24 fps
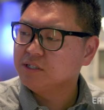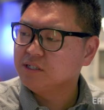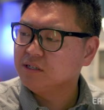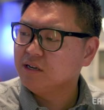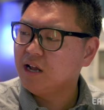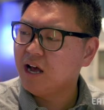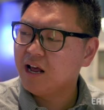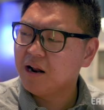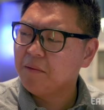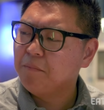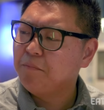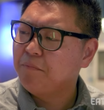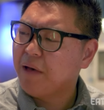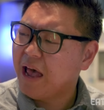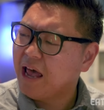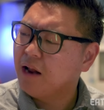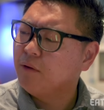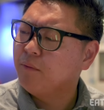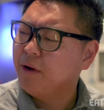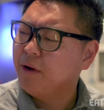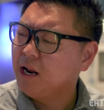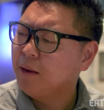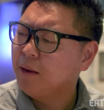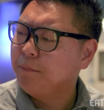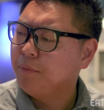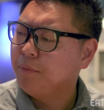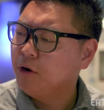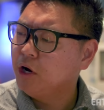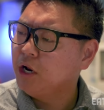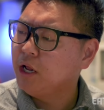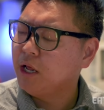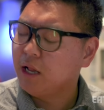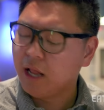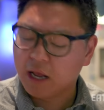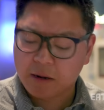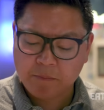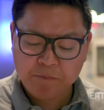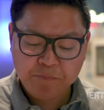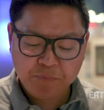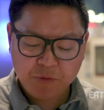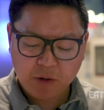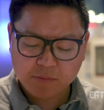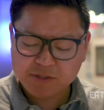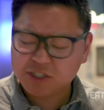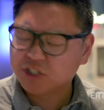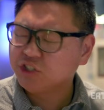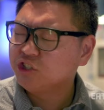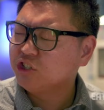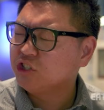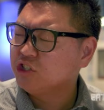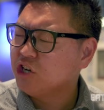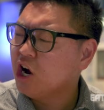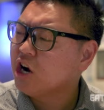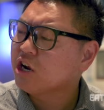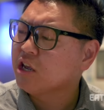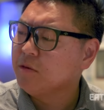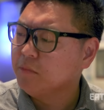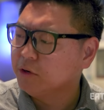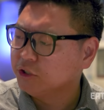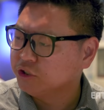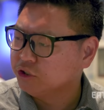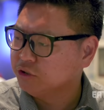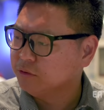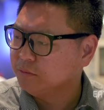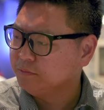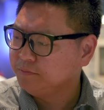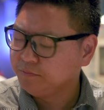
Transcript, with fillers: is not a bad way to put it. Like almost like shiitake mushroom.